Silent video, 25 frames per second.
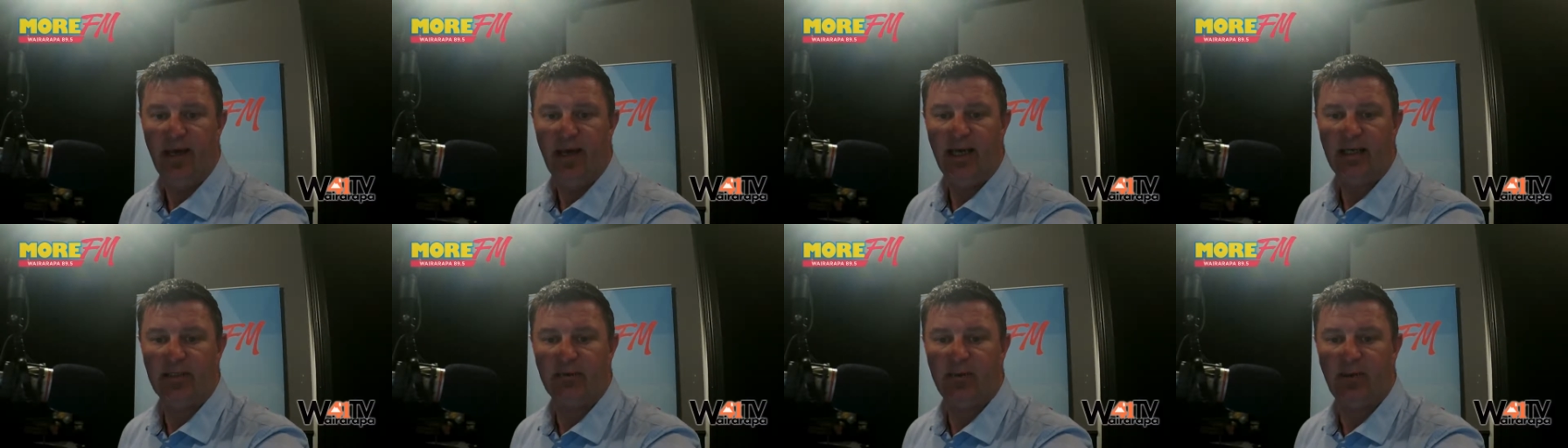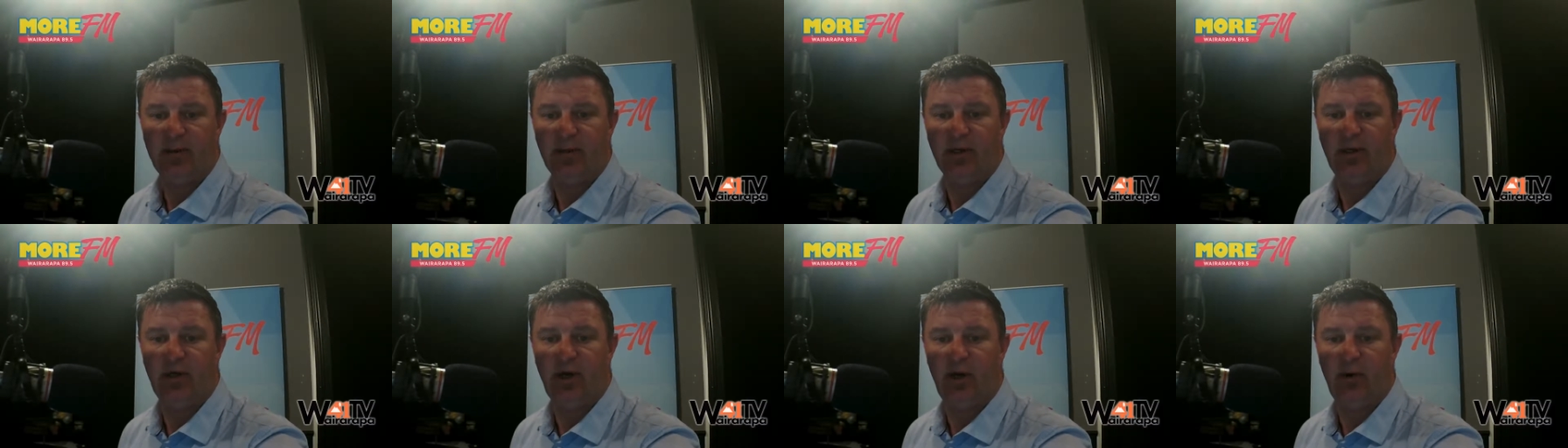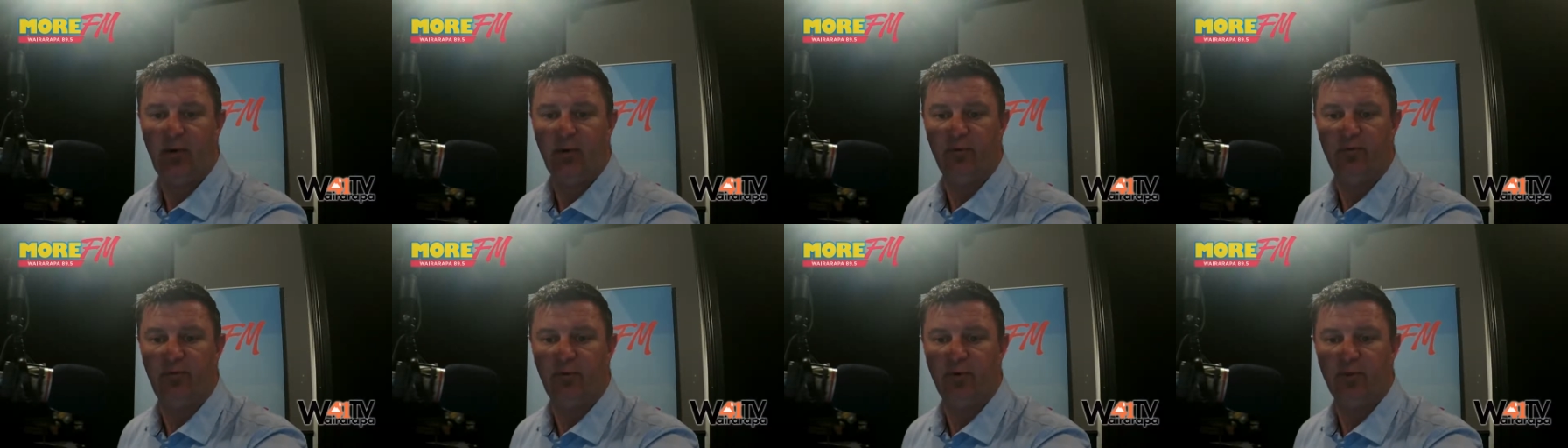has won the
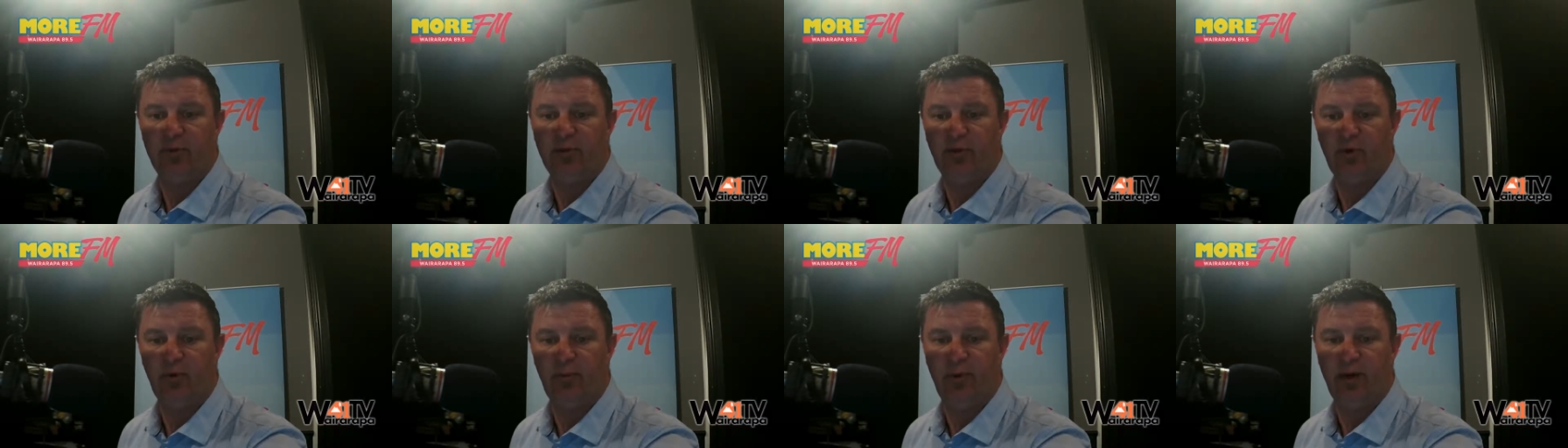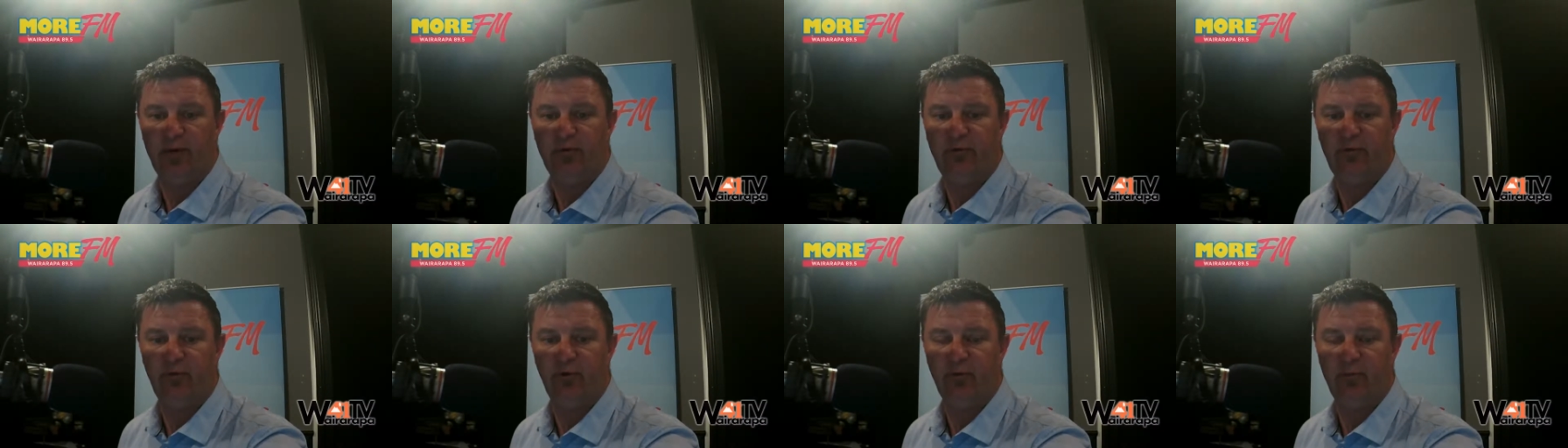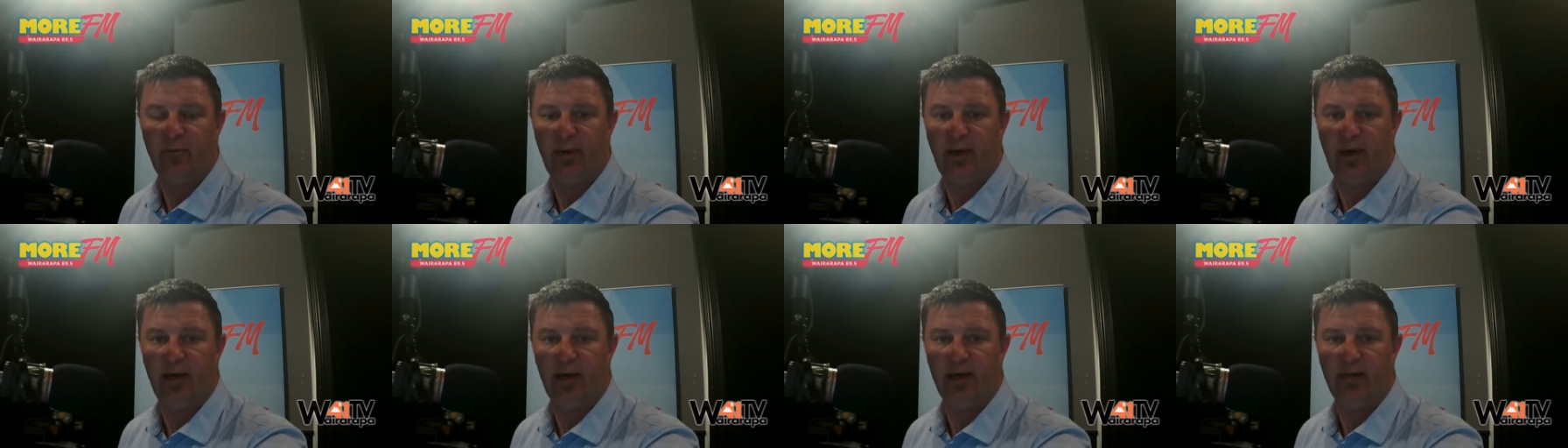gold for his gourmet fruit
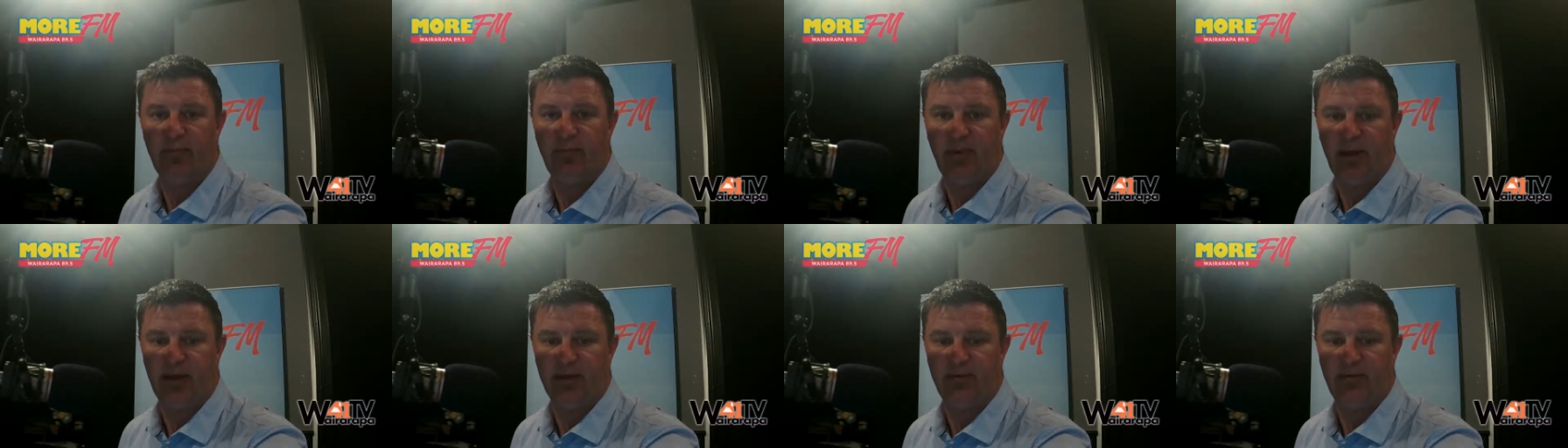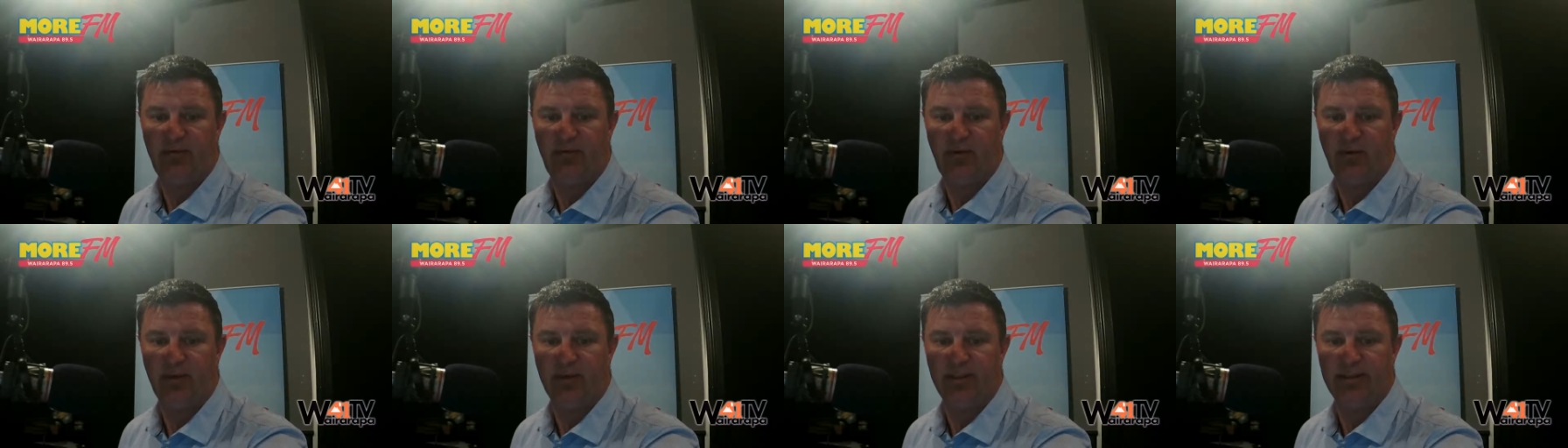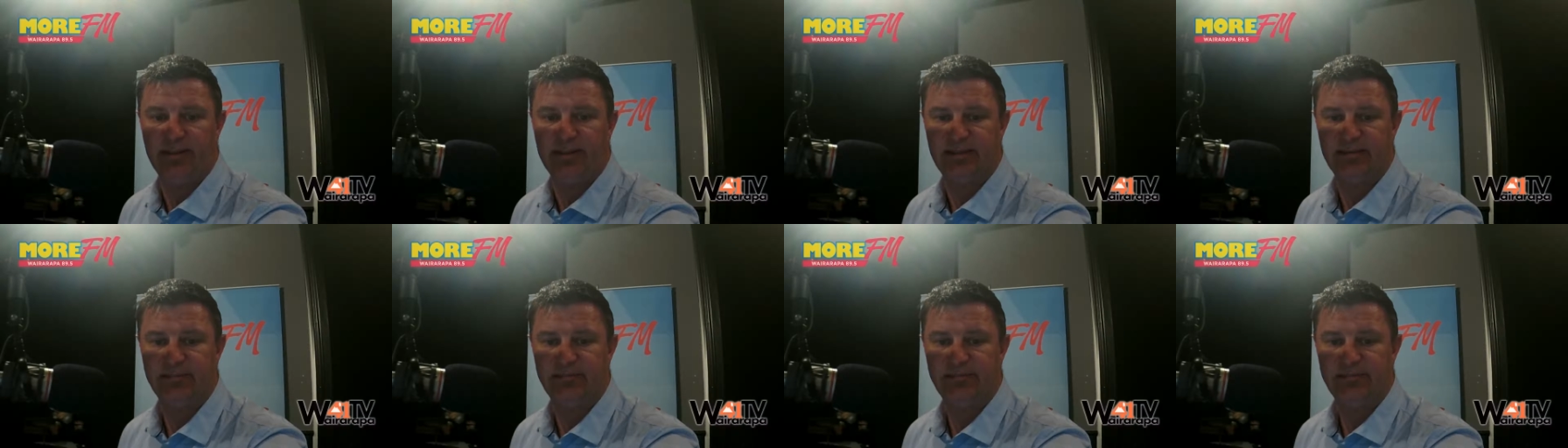pie, Black
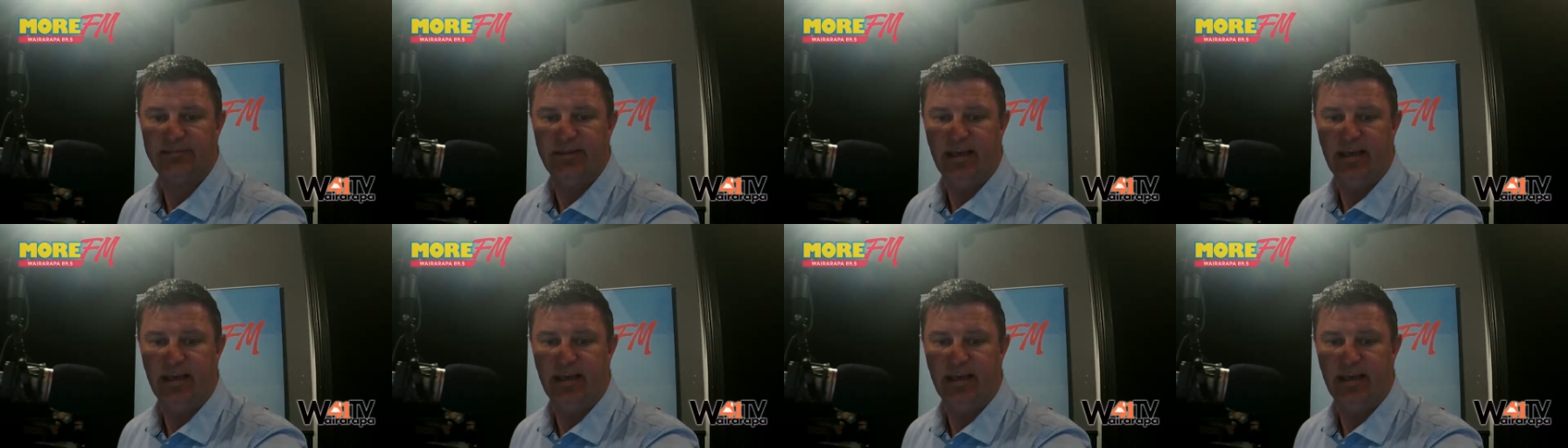Forest.